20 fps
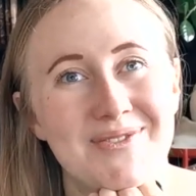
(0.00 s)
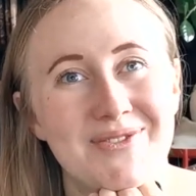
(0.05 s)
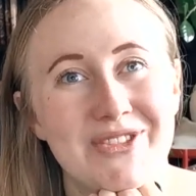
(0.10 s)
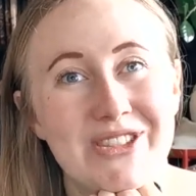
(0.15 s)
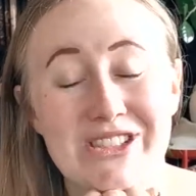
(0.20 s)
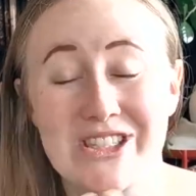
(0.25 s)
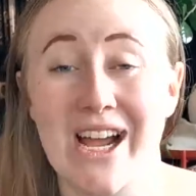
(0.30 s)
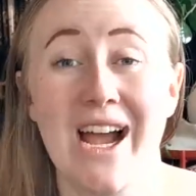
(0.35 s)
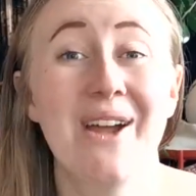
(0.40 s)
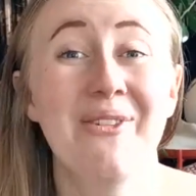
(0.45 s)

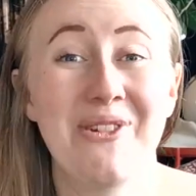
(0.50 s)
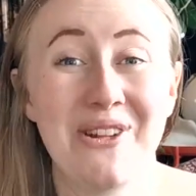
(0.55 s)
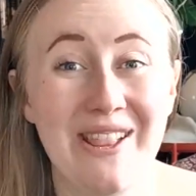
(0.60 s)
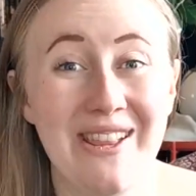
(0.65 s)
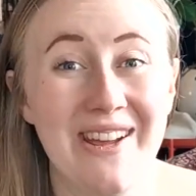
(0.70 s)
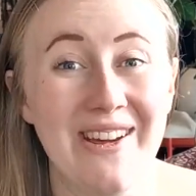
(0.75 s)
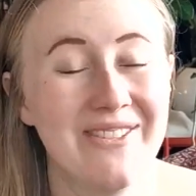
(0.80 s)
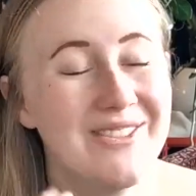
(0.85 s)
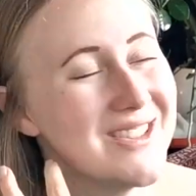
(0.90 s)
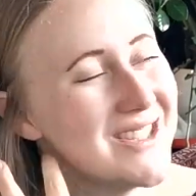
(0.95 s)
which I would
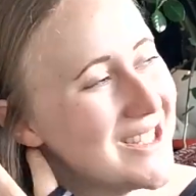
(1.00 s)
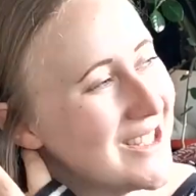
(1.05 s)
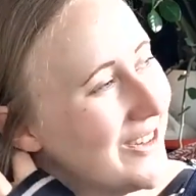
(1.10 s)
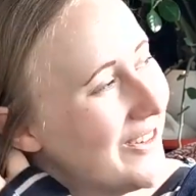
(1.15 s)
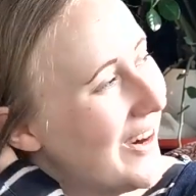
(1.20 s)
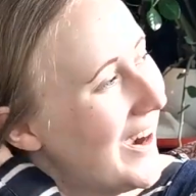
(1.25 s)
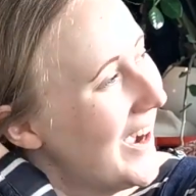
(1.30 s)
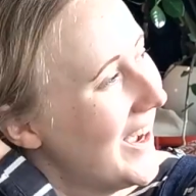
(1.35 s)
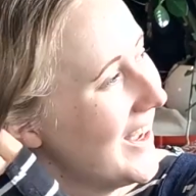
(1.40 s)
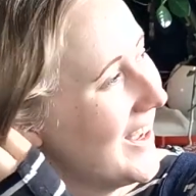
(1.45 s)
love.
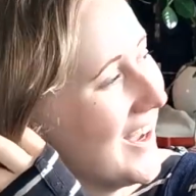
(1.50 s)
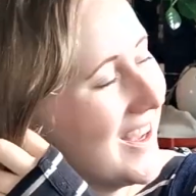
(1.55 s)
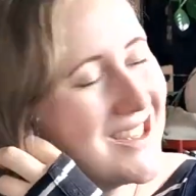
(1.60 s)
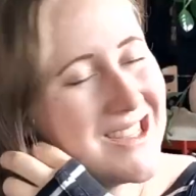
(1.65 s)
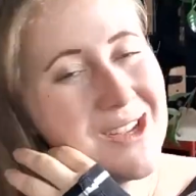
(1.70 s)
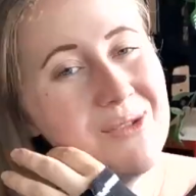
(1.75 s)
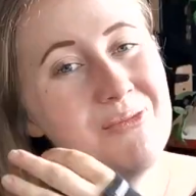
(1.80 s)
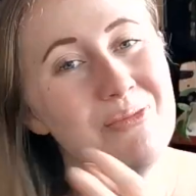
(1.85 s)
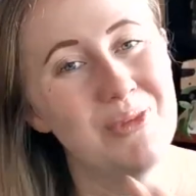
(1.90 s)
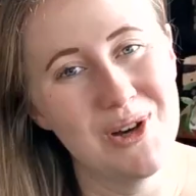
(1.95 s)
So I
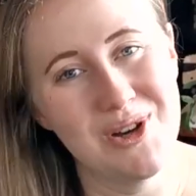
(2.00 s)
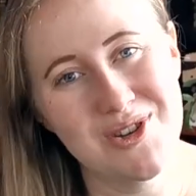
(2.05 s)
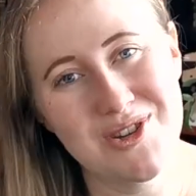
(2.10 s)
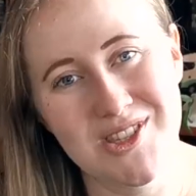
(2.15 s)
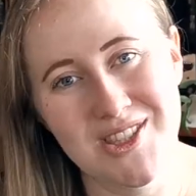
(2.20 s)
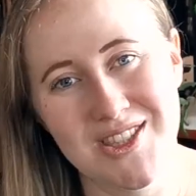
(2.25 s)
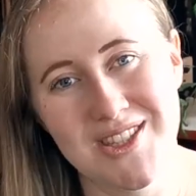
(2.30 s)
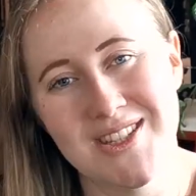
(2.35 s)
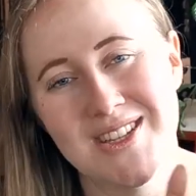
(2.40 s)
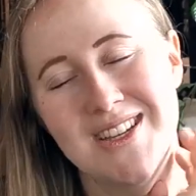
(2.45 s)
got some
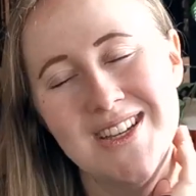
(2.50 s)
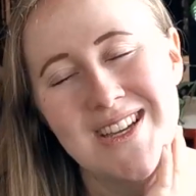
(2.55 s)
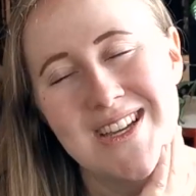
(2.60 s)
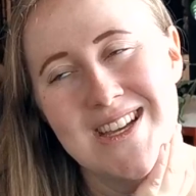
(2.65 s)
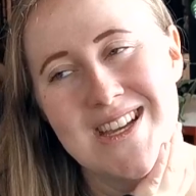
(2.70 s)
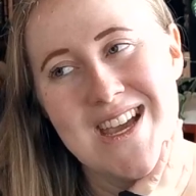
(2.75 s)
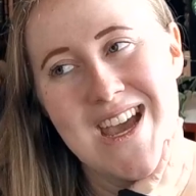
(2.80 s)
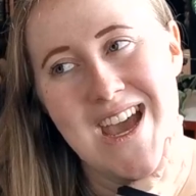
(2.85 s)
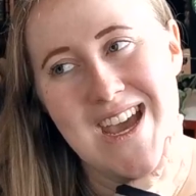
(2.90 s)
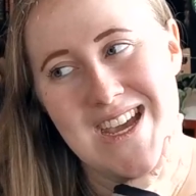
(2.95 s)
books,
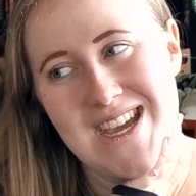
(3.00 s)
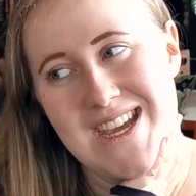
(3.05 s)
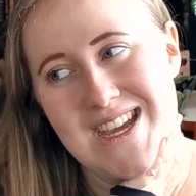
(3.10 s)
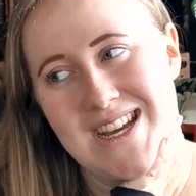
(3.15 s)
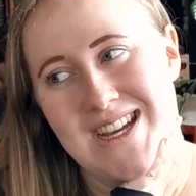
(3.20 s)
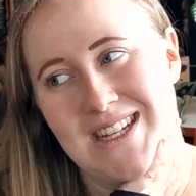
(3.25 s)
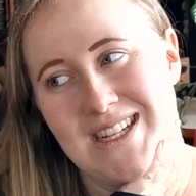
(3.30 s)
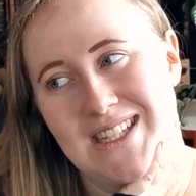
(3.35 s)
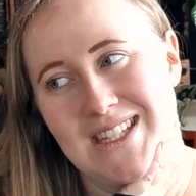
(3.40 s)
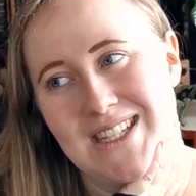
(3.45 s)

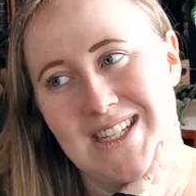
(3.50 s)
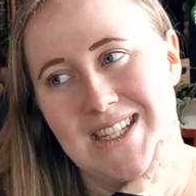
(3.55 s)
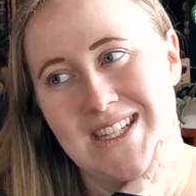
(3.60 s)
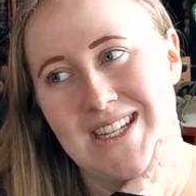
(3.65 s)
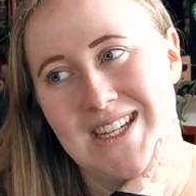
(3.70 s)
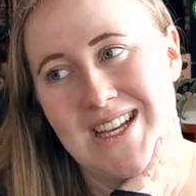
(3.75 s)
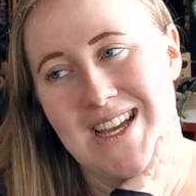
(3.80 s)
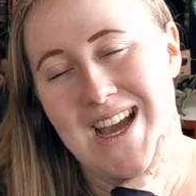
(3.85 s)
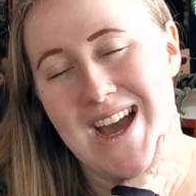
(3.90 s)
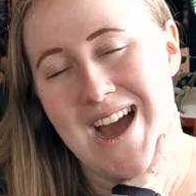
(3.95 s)
and
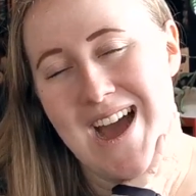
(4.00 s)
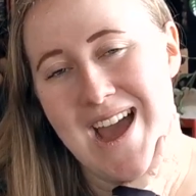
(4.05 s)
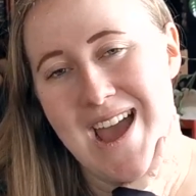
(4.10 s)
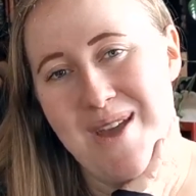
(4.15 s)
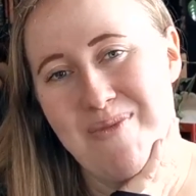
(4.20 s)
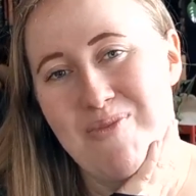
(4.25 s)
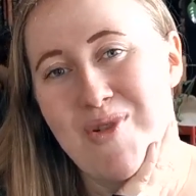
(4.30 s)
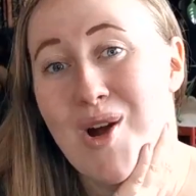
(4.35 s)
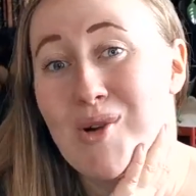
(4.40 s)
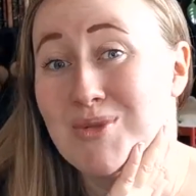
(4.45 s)

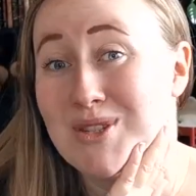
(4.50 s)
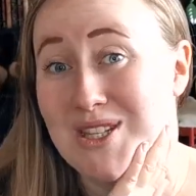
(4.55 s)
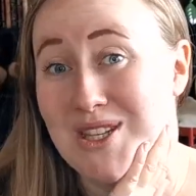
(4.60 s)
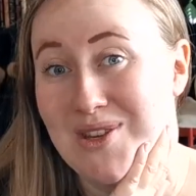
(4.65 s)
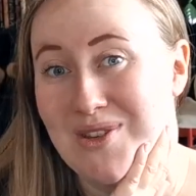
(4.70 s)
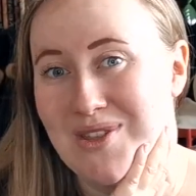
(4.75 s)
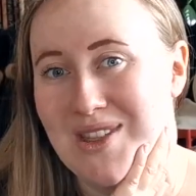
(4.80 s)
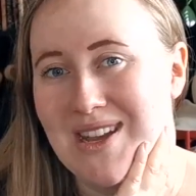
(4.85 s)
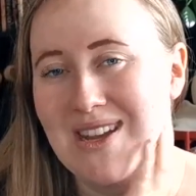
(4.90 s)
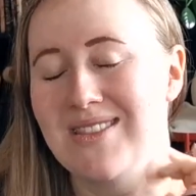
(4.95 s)
I promise
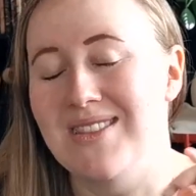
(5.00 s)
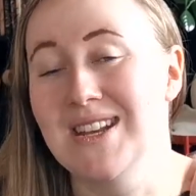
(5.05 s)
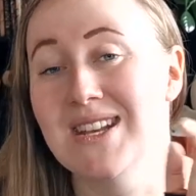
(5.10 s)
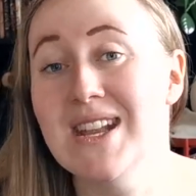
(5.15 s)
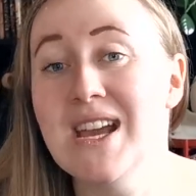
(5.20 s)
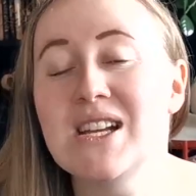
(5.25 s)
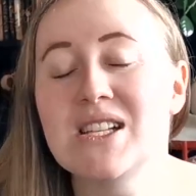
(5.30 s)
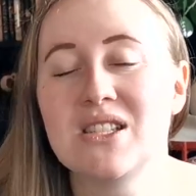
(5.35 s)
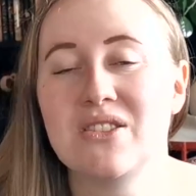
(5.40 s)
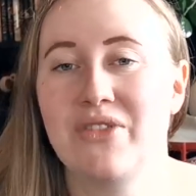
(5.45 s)
you that in the
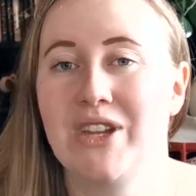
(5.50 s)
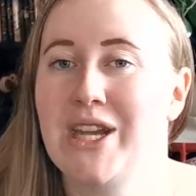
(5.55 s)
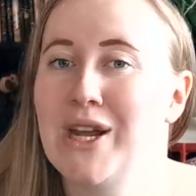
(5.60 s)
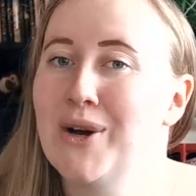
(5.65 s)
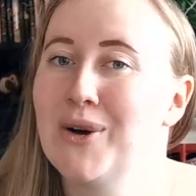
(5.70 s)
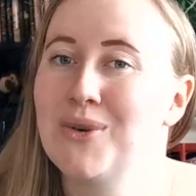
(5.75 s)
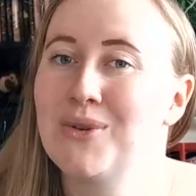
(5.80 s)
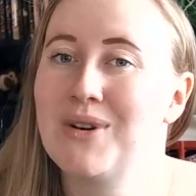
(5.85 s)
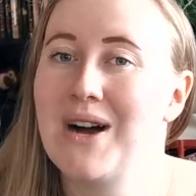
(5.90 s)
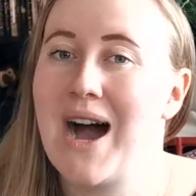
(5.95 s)
next
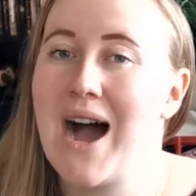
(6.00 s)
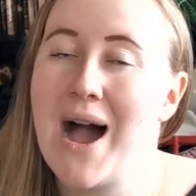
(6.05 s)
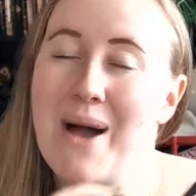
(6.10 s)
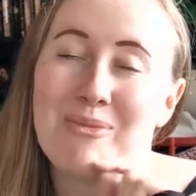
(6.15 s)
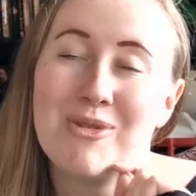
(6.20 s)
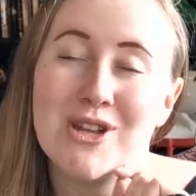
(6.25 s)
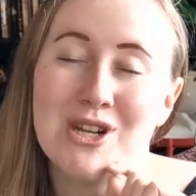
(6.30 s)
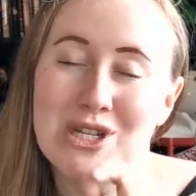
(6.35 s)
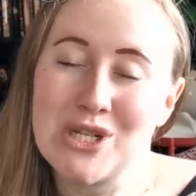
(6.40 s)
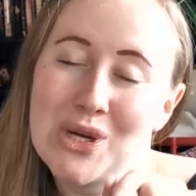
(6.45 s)
video,
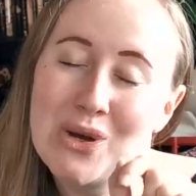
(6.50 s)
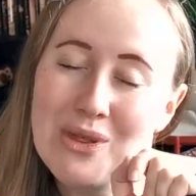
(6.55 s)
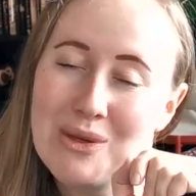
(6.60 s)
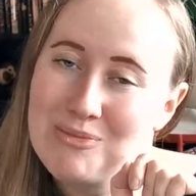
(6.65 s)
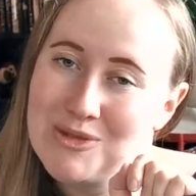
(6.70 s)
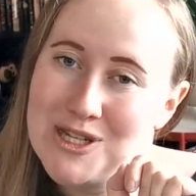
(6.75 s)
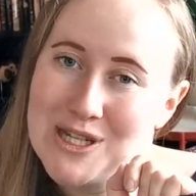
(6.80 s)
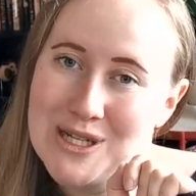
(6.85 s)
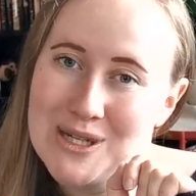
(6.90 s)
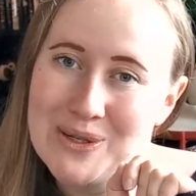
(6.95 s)
I'm going to show
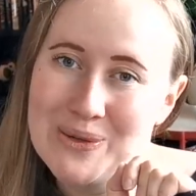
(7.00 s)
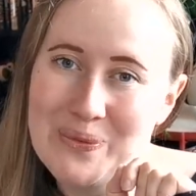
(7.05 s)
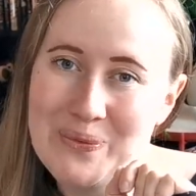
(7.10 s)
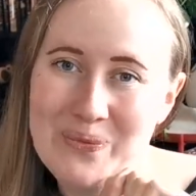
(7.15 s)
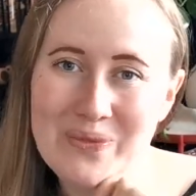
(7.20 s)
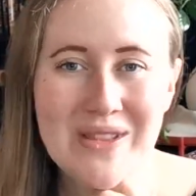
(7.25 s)
them to you.